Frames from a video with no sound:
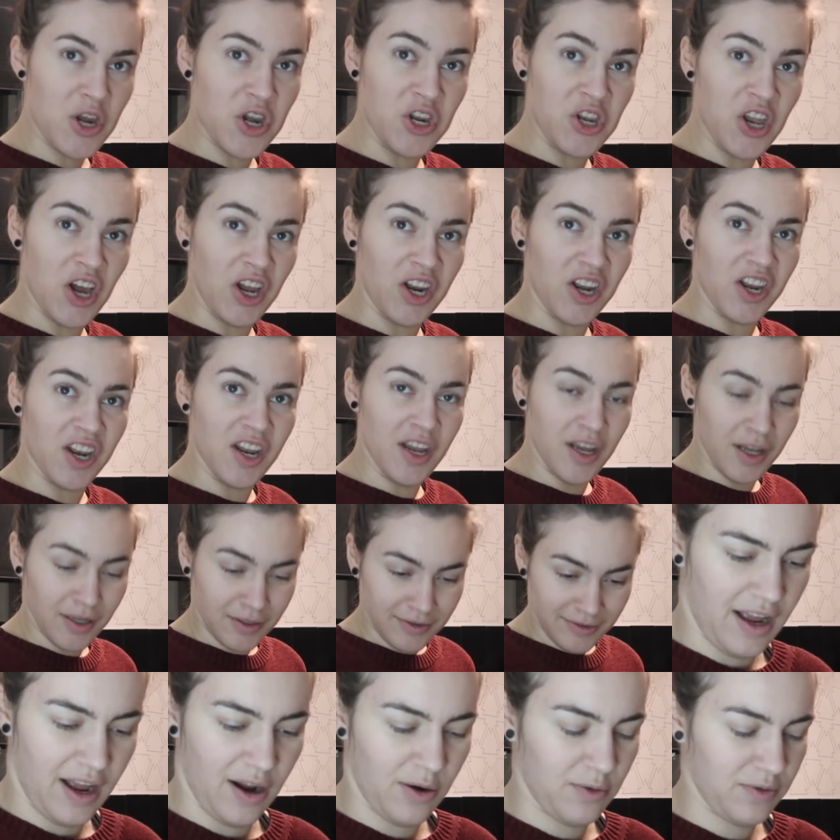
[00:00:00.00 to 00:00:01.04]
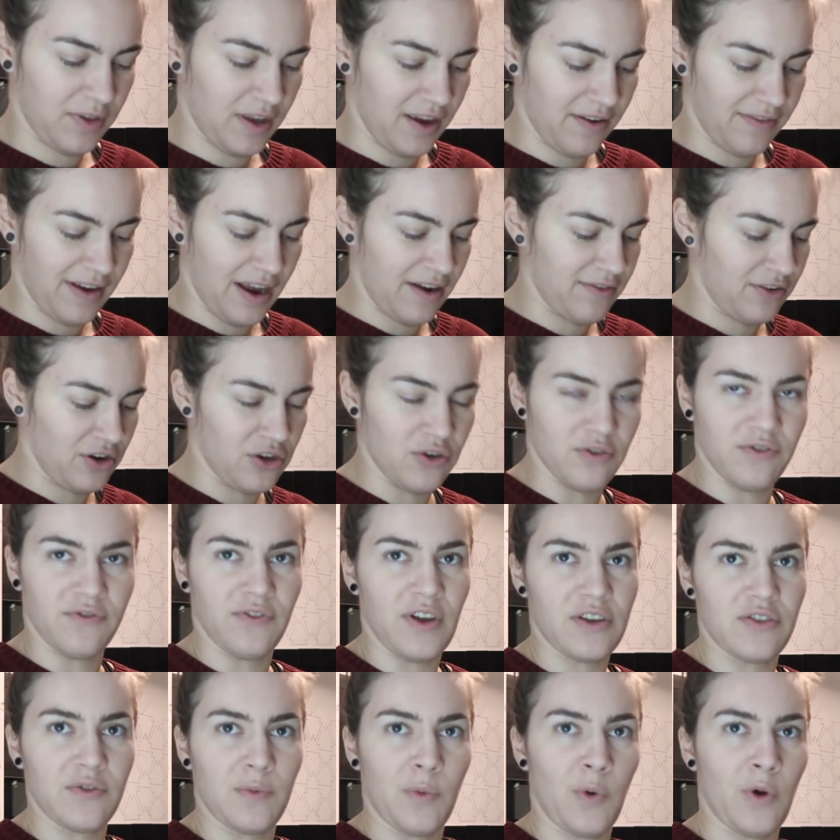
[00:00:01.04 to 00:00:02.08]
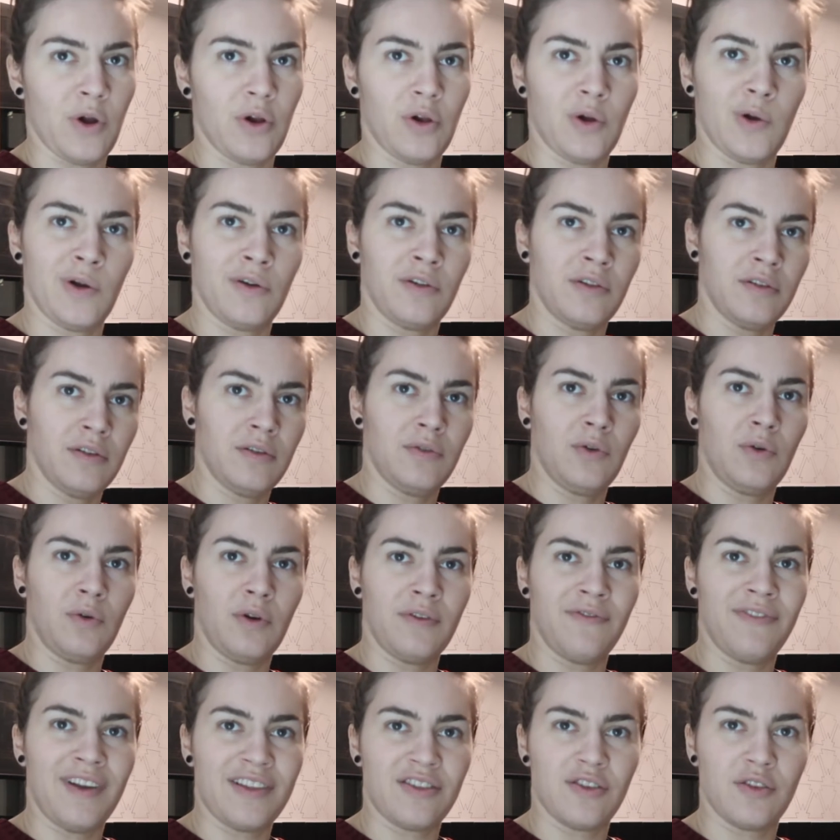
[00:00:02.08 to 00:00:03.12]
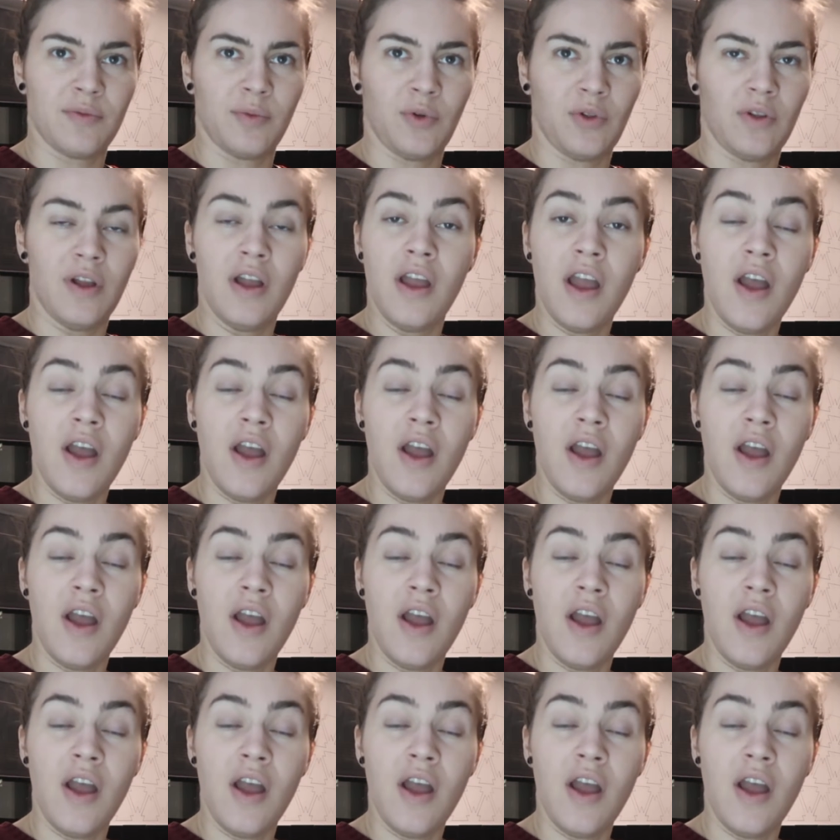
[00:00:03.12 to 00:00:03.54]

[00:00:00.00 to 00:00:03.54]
Done. I don't think I've ever used vegetable oil though. Vegetable.